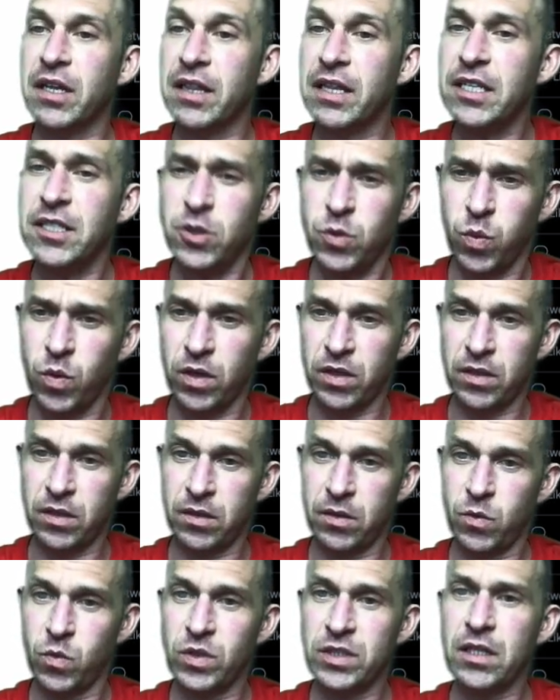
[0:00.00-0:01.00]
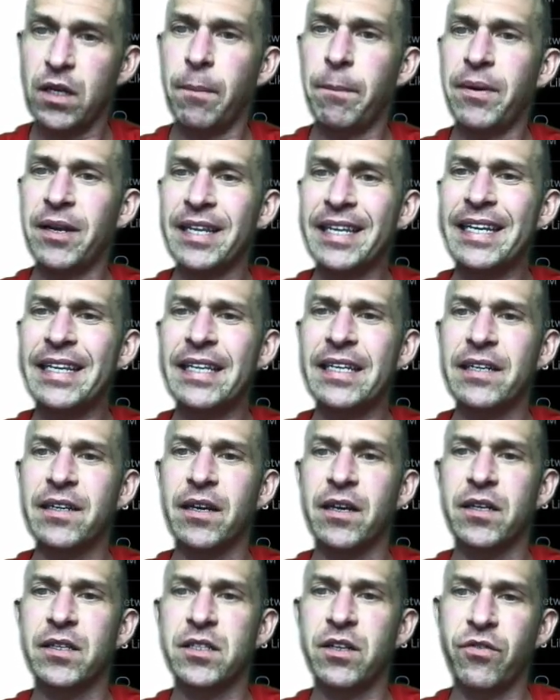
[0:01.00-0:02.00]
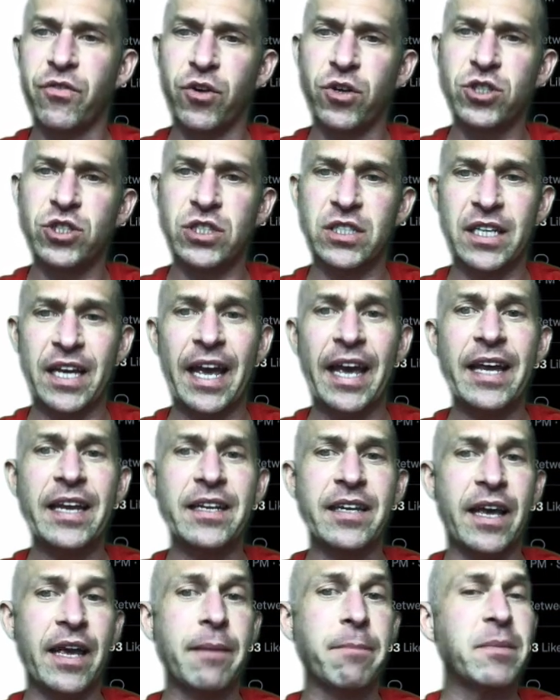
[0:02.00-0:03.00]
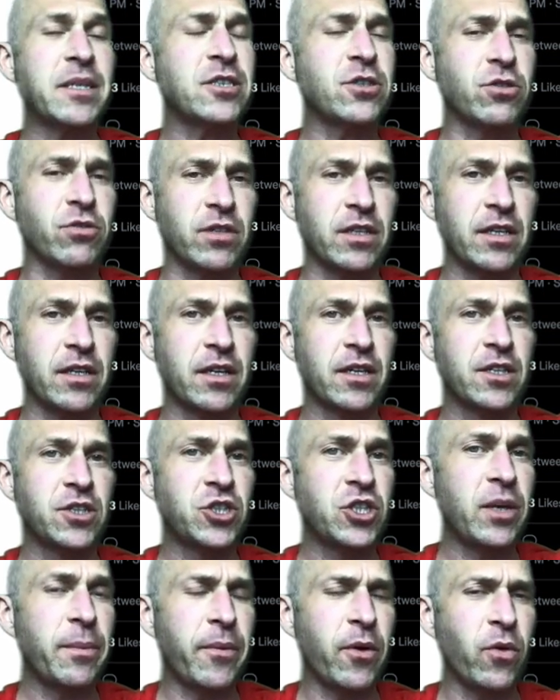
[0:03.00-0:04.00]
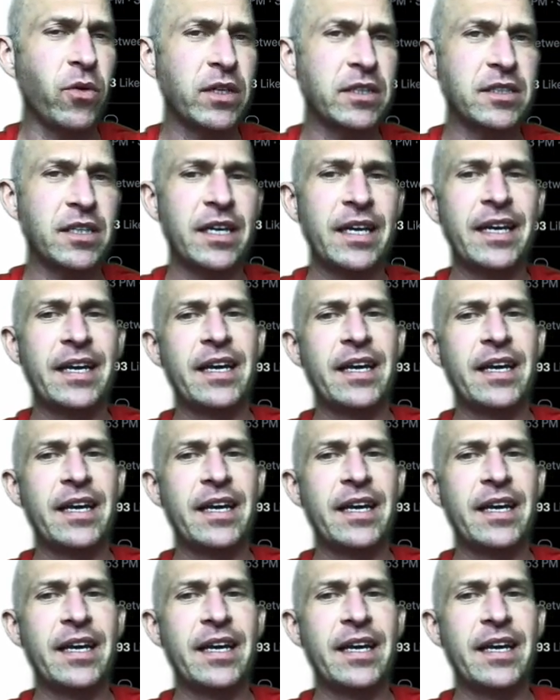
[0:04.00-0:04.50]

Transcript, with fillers: This one was completely divergent and a mystery. Cheap coins.